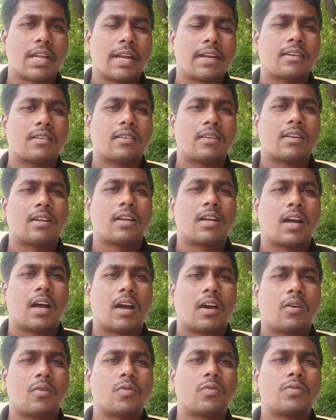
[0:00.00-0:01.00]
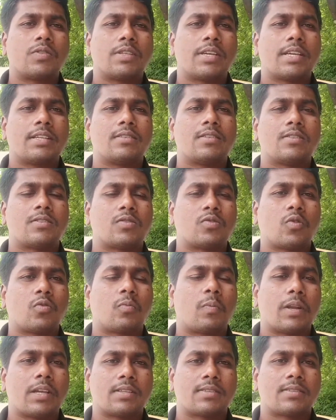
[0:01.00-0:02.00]
that how changes
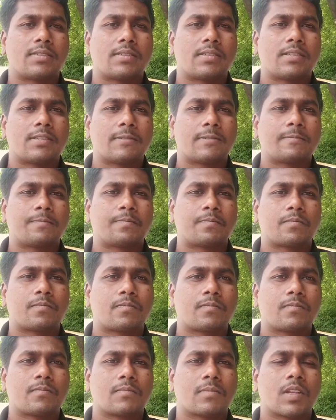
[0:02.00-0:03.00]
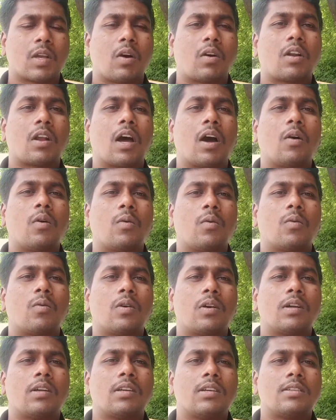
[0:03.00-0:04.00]
took place, or how
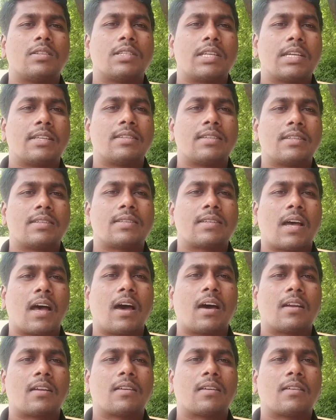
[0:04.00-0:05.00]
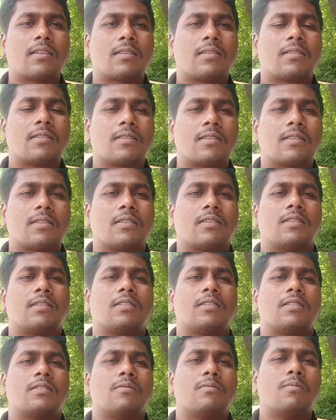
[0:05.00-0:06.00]
changes are
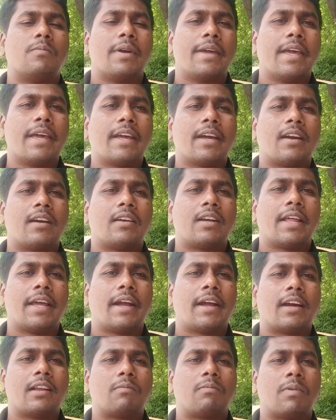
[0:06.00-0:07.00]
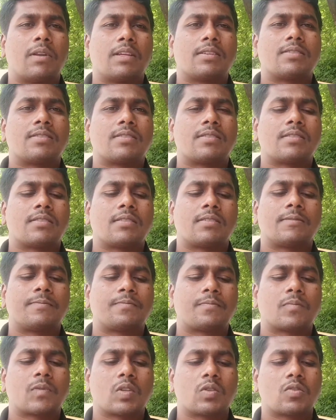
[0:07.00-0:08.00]
being taken place.
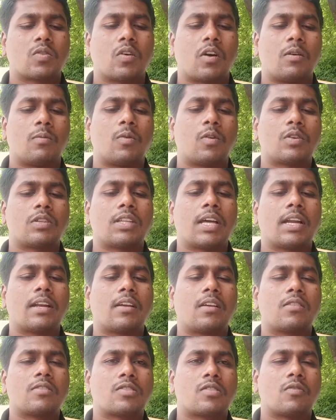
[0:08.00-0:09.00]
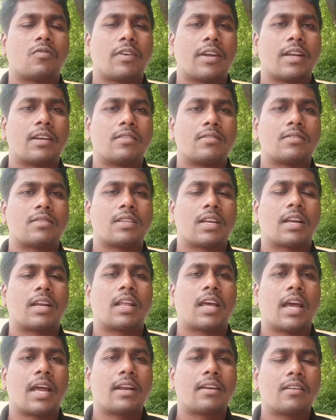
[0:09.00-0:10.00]
So about that also we
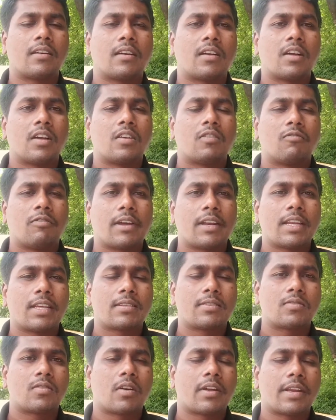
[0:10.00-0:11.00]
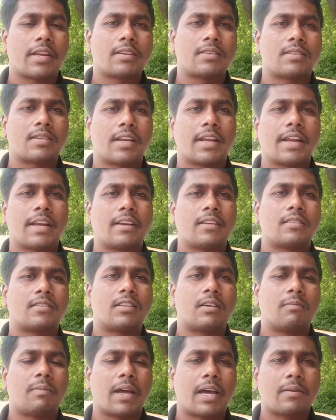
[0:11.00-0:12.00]
understand. And when historians
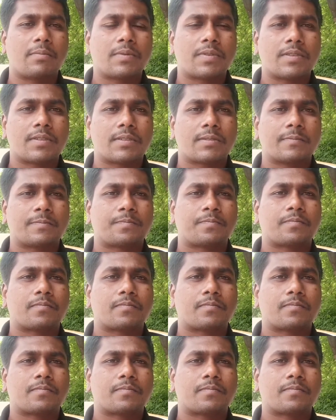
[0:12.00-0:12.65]
read the maps,